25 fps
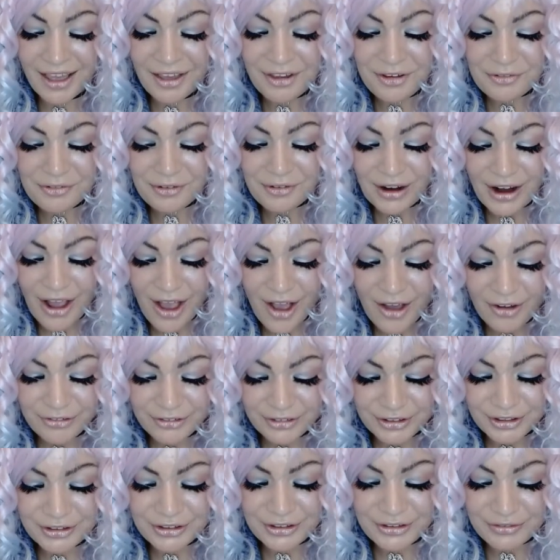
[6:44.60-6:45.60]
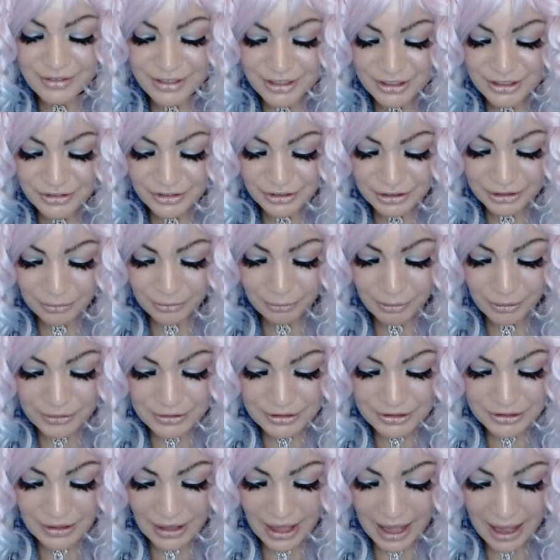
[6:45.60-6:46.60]
Very often, the restricted
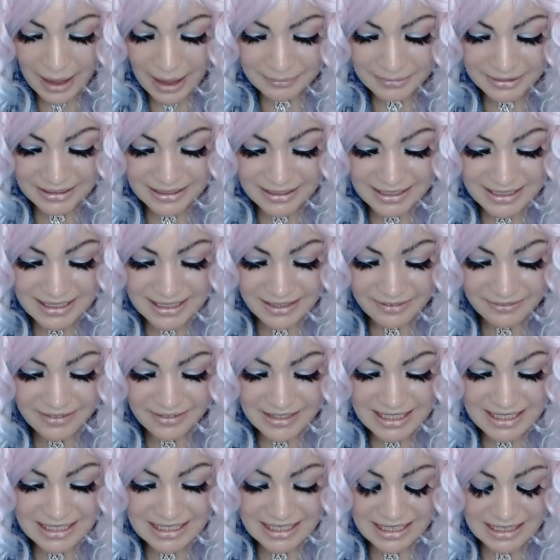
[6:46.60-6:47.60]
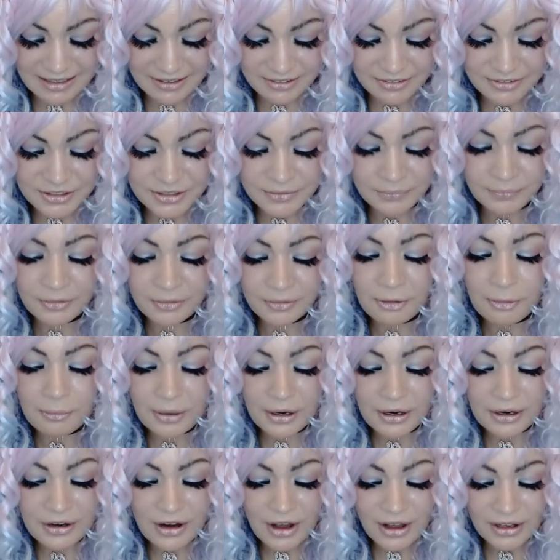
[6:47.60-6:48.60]
personal happiness of these natives
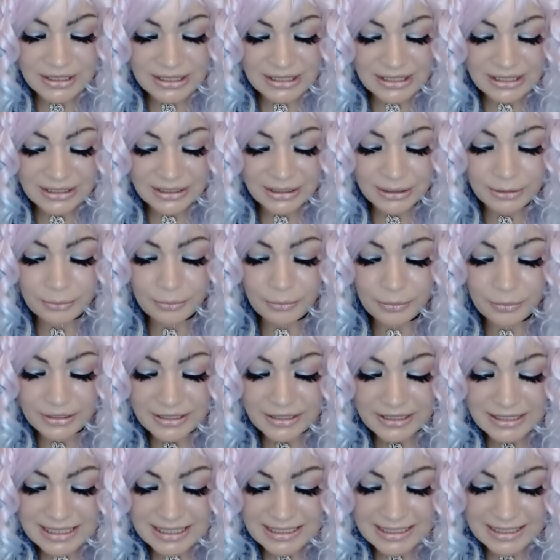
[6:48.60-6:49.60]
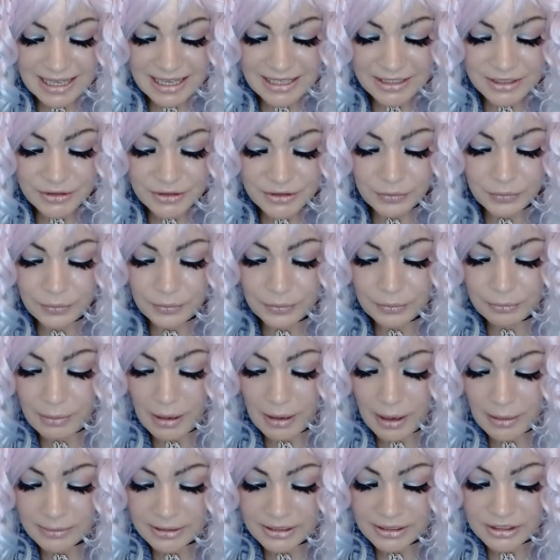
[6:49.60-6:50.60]
paradoxically brings success through
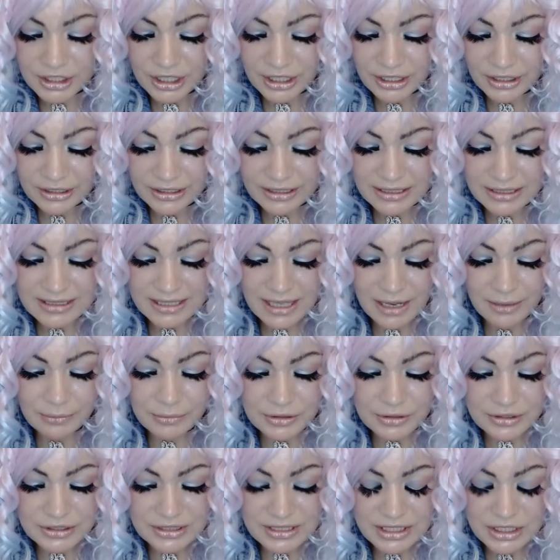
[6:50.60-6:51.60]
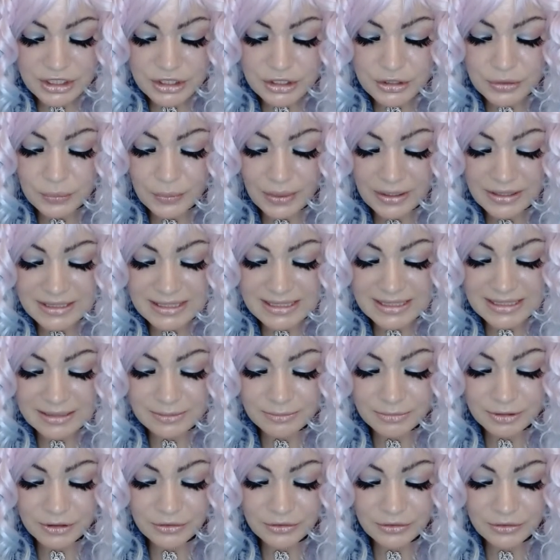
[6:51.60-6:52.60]
public charities and prestigious,
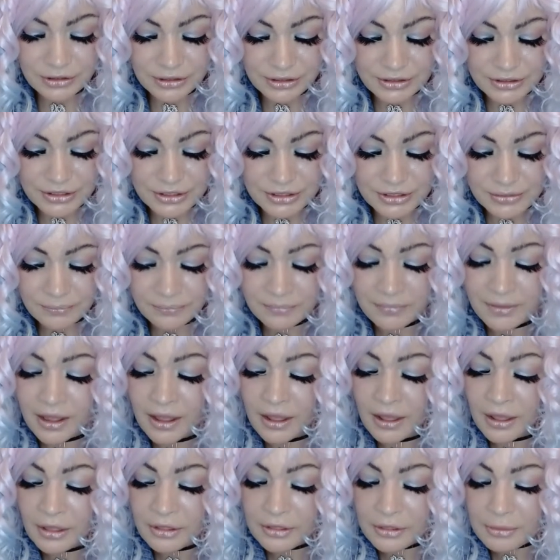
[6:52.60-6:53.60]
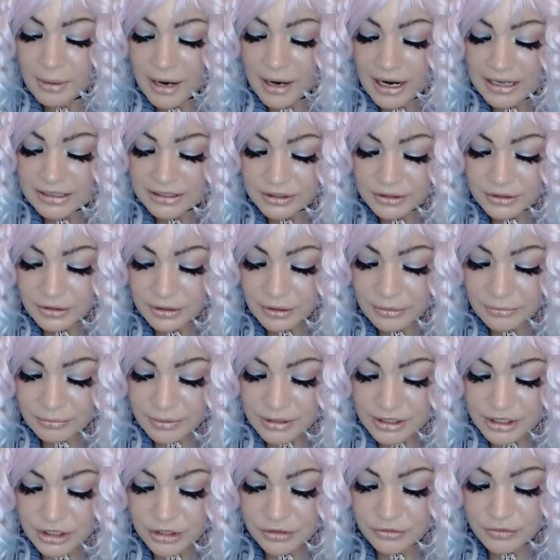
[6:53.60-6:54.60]
well-esteemed careers. The practical
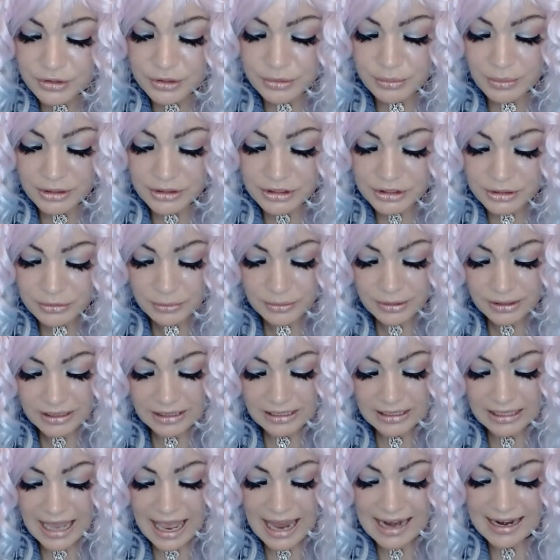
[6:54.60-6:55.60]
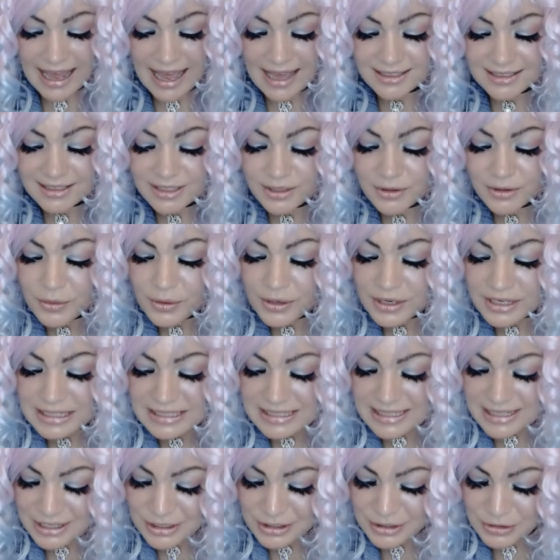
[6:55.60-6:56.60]
ambition, responsibility, and excellent
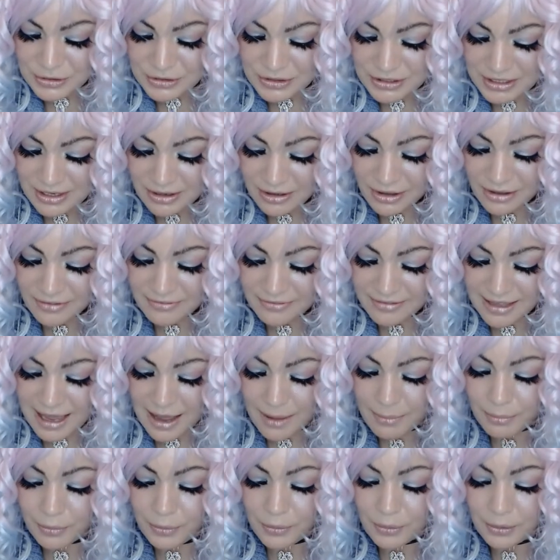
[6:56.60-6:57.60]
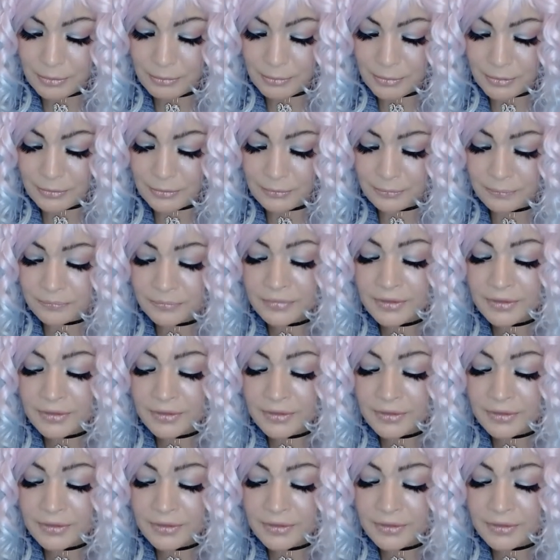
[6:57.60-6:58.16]
organizational skill of the Capricorn moon